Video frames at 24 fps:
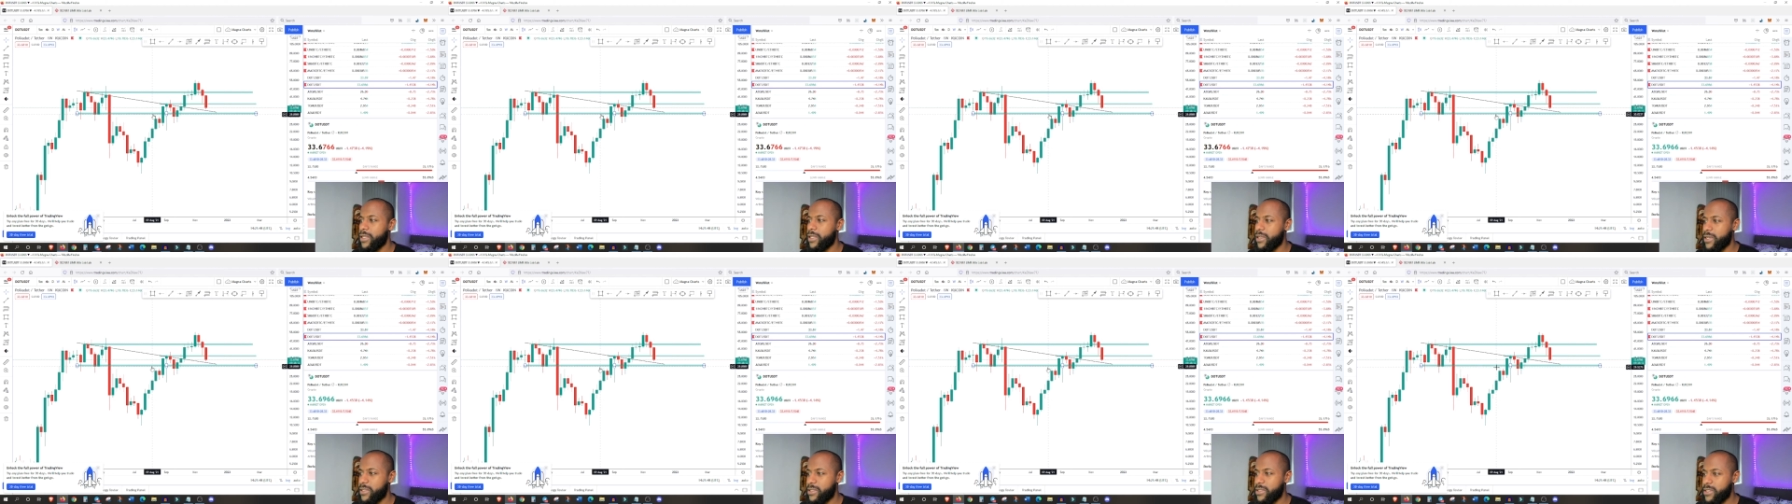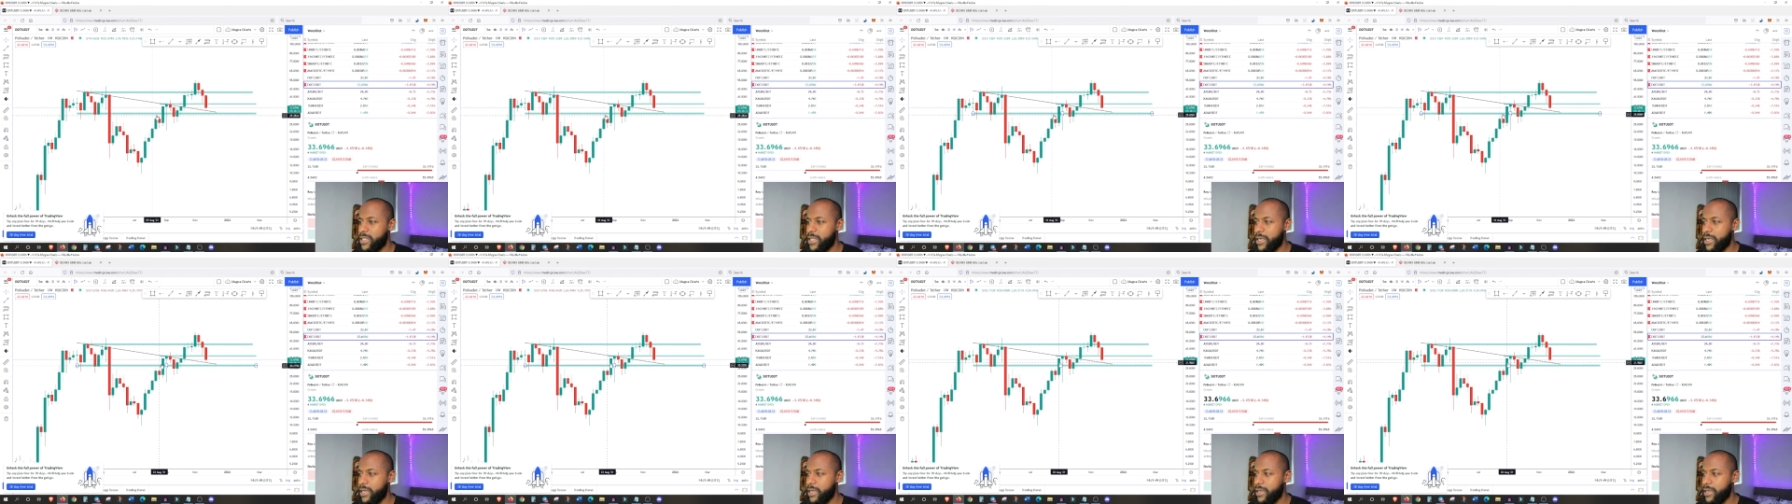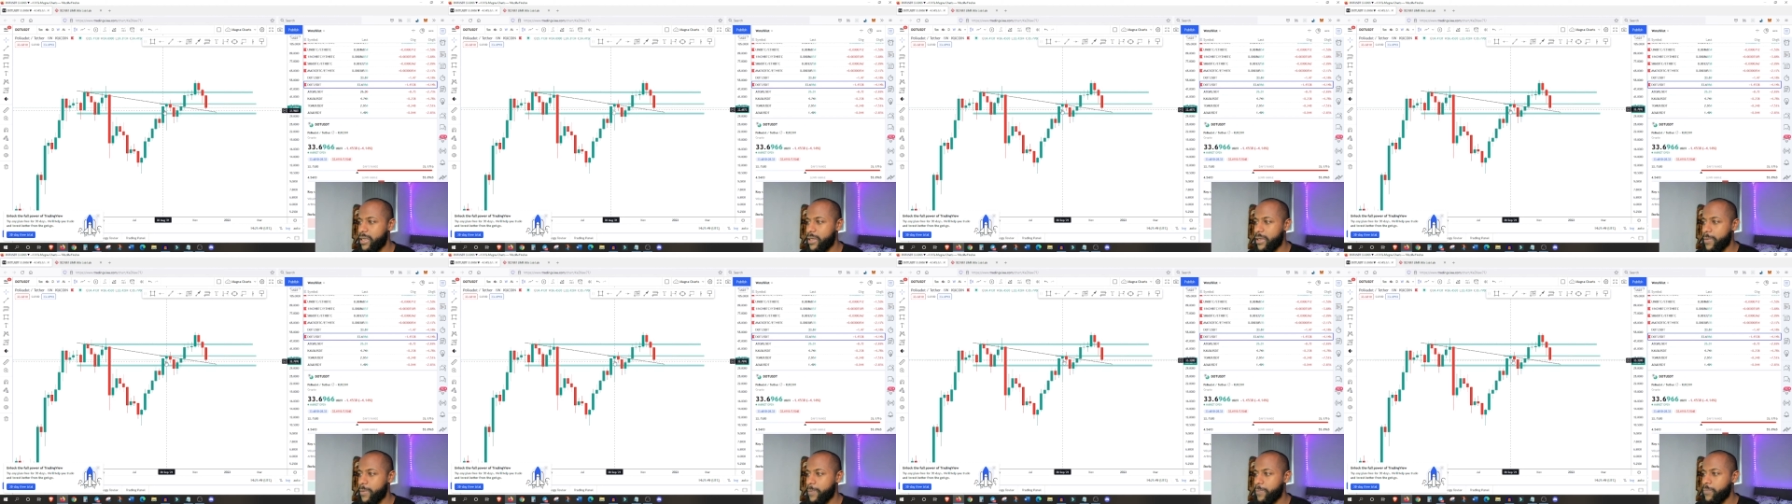You can
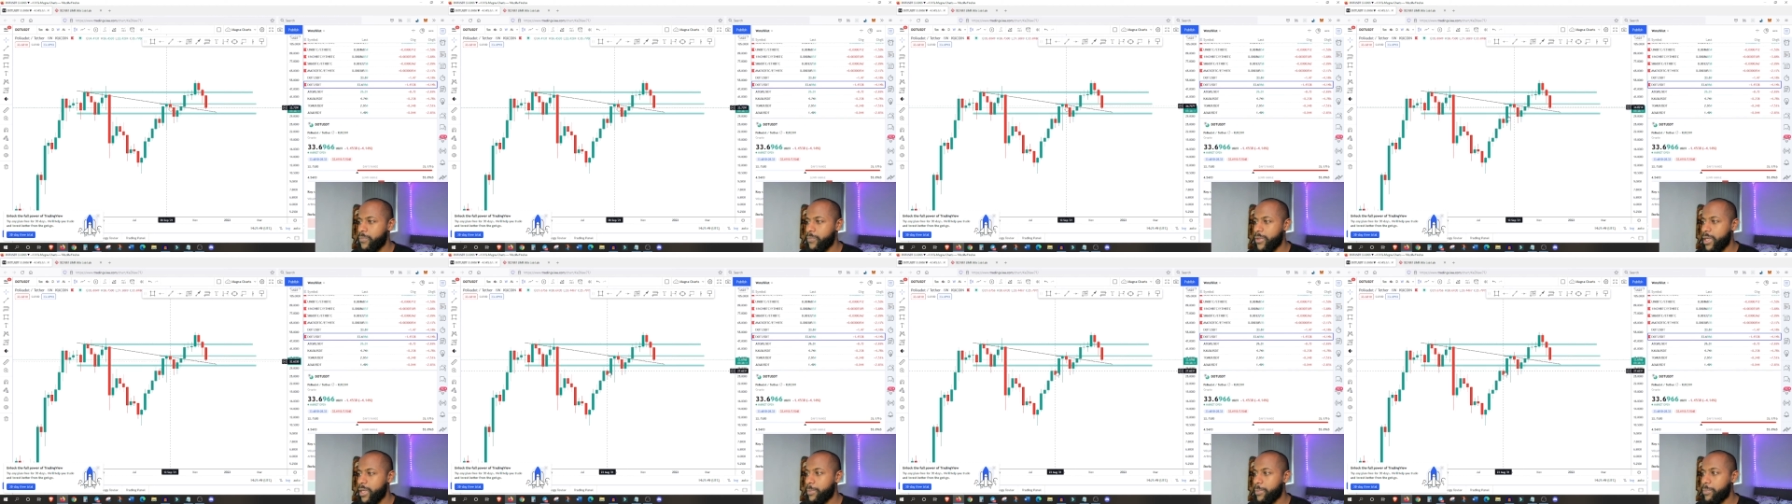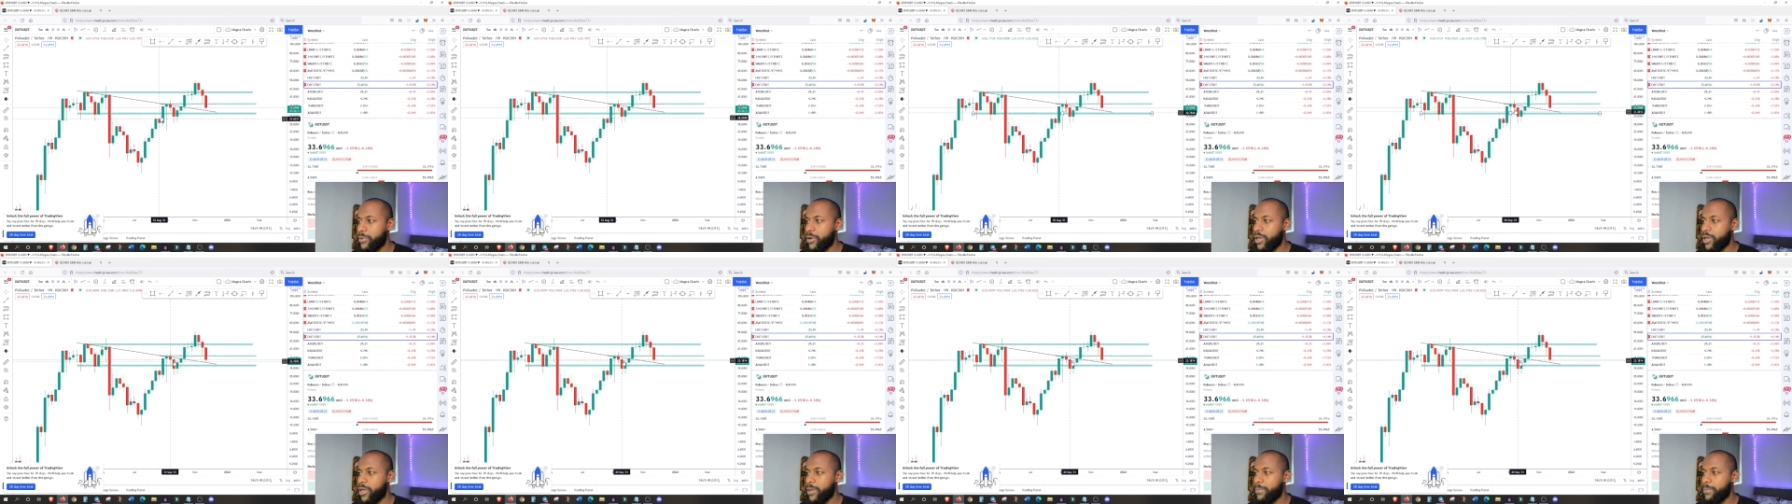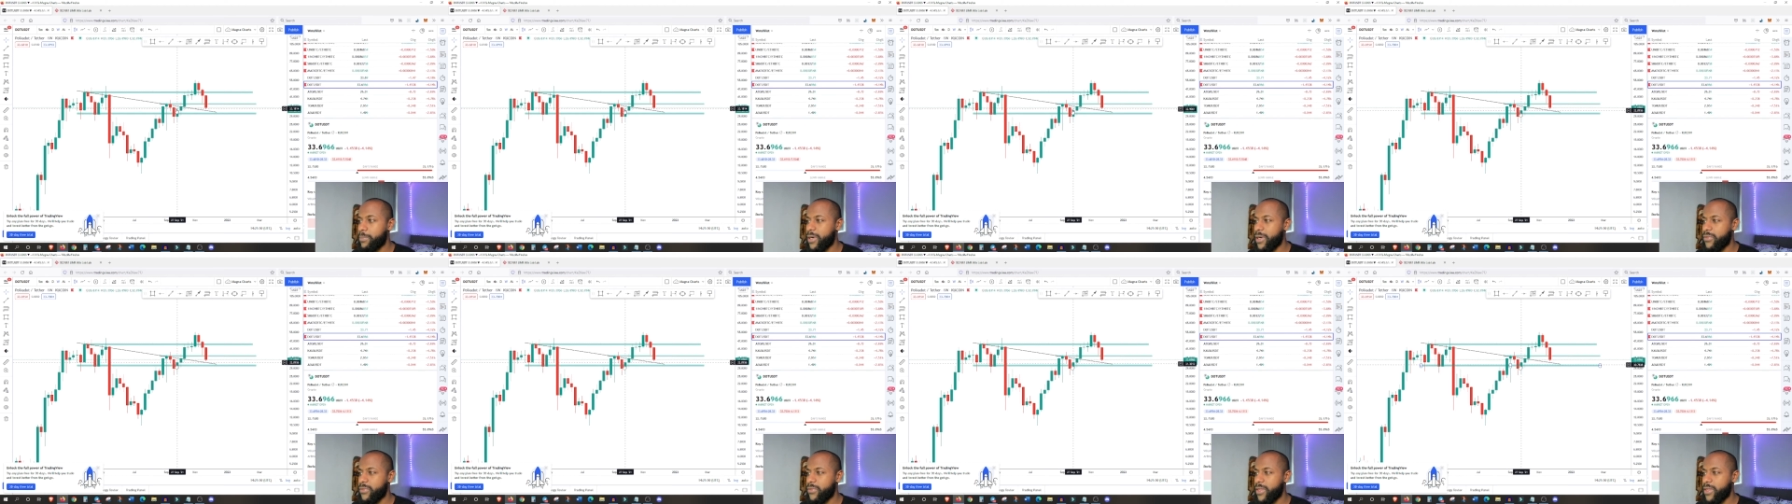see it broke
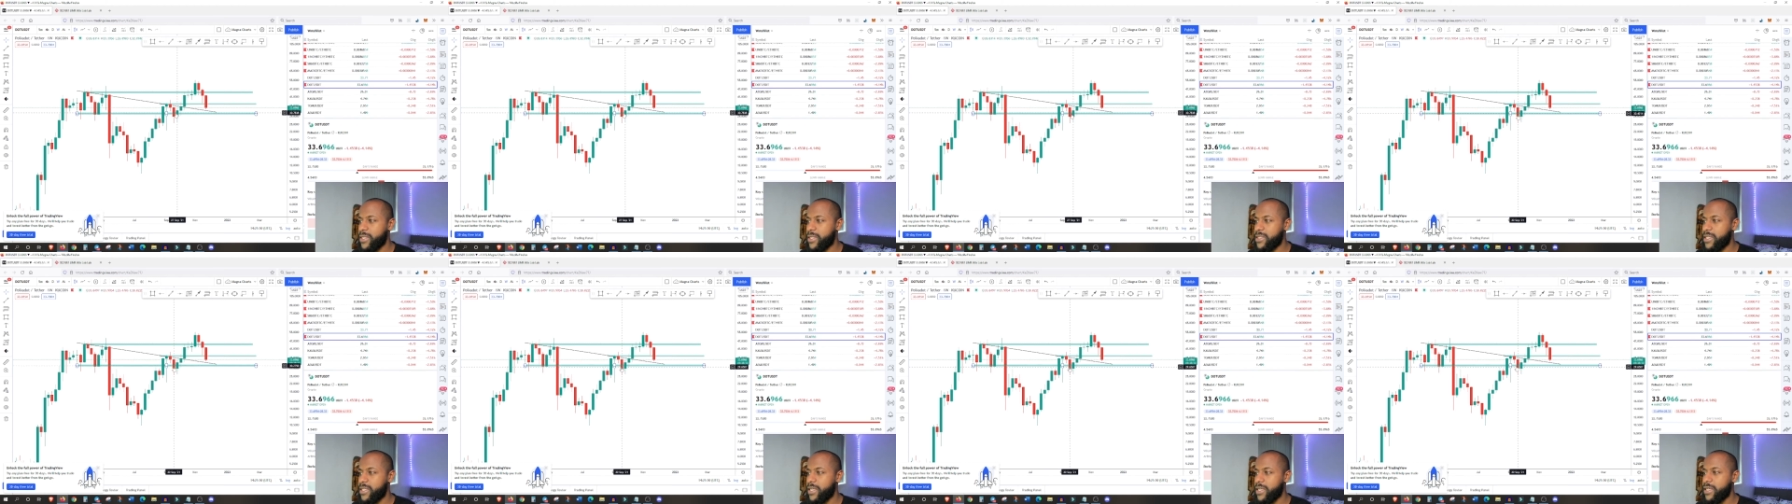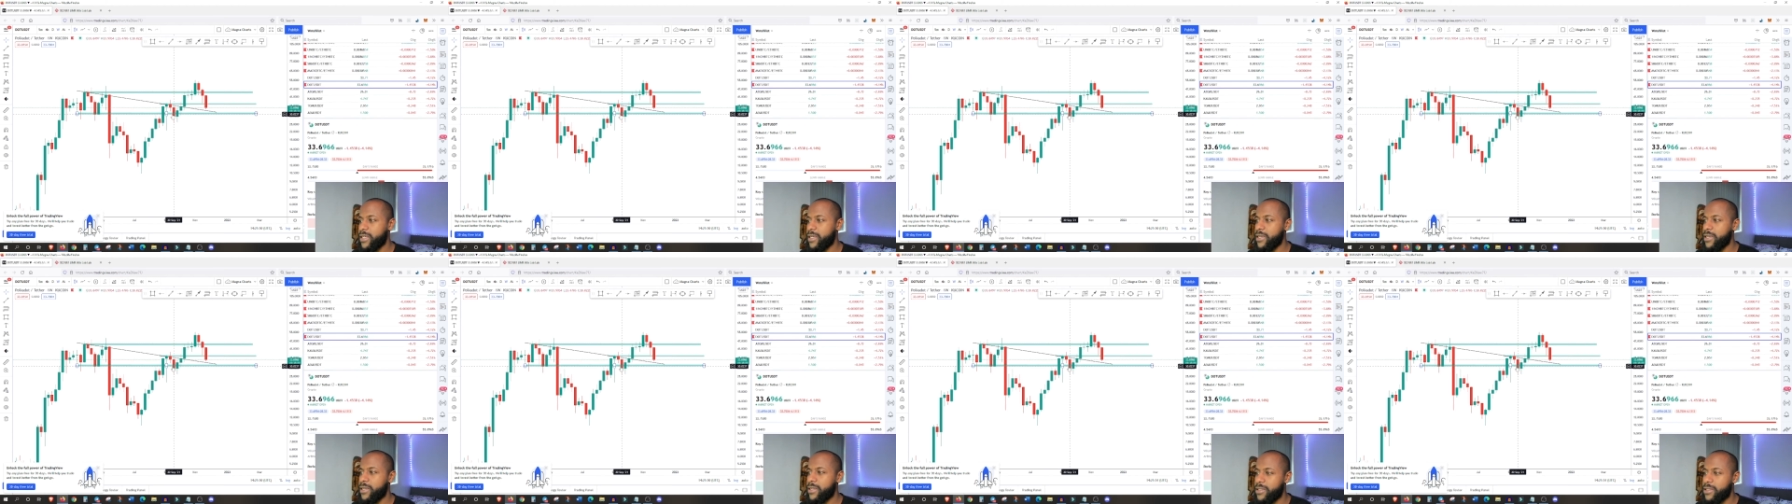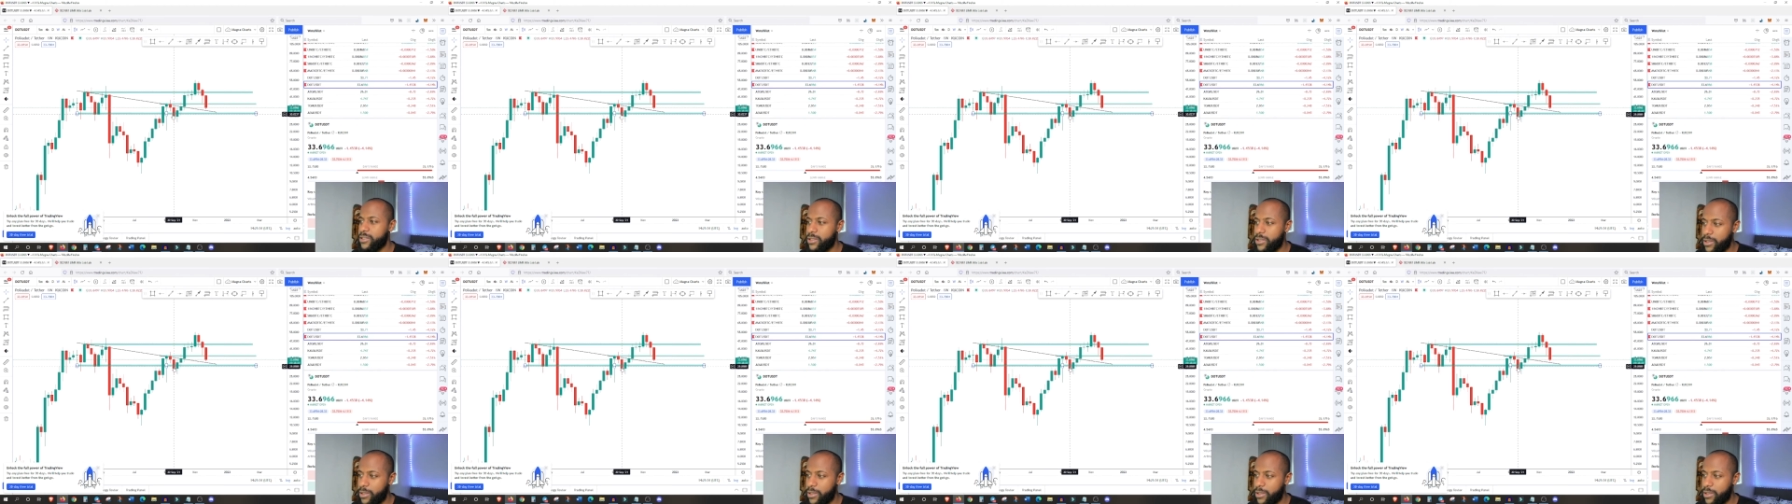above 30,